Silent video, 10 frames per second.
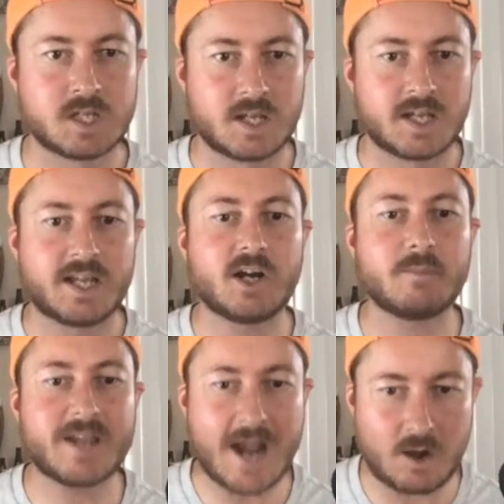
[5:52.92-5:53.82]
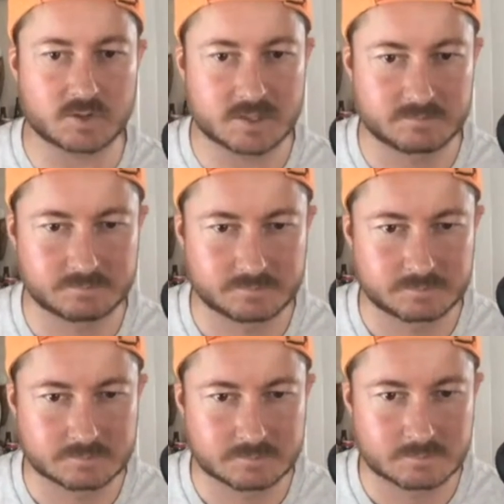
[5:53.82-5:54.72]
hear me out.
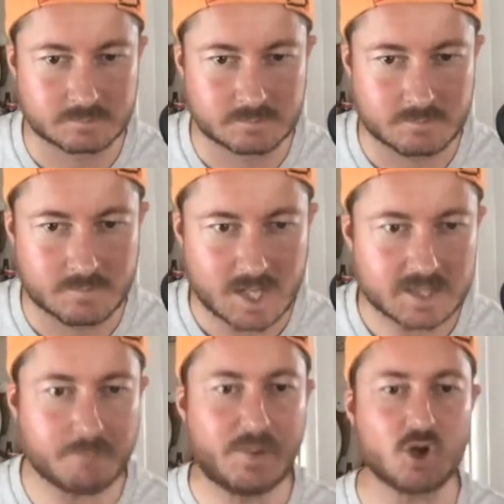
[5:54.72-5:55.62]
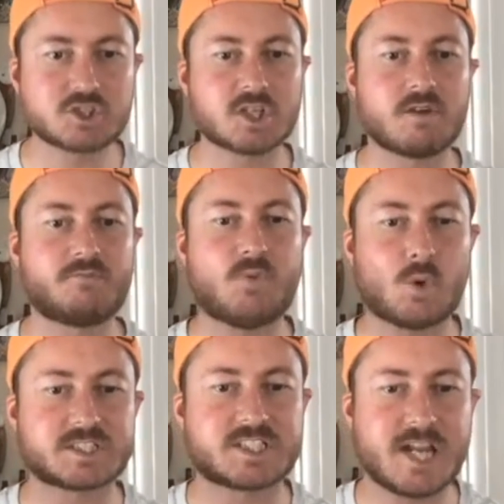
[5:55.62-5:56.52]
The Bills are the
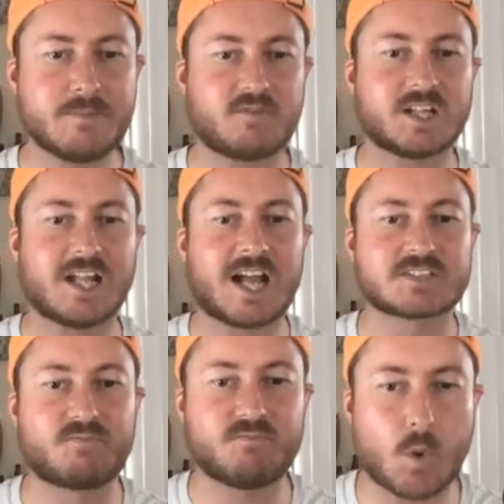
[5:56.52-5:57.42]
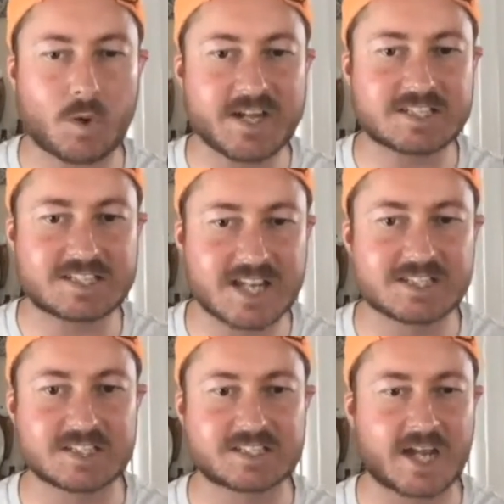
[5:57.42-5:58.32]
4th team over the last 40
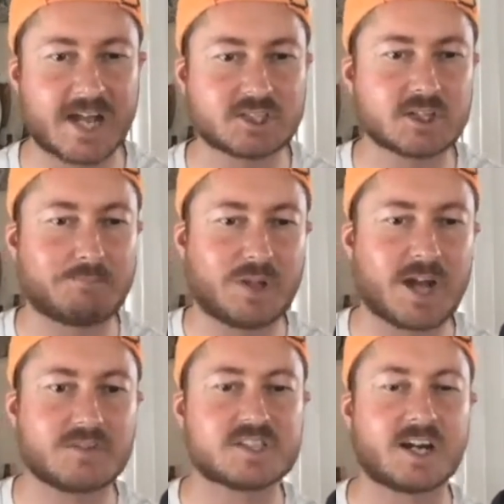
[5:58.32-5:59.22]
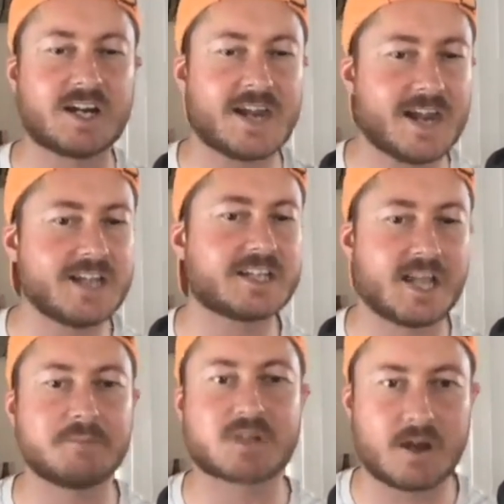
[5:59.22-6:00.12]
seasons to enter the playoffs on an
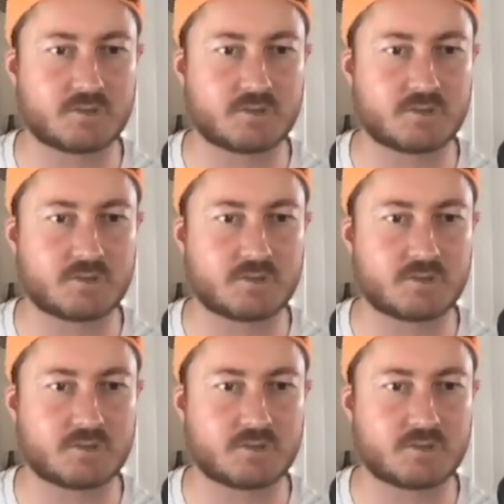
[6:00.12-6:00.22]
8-game cover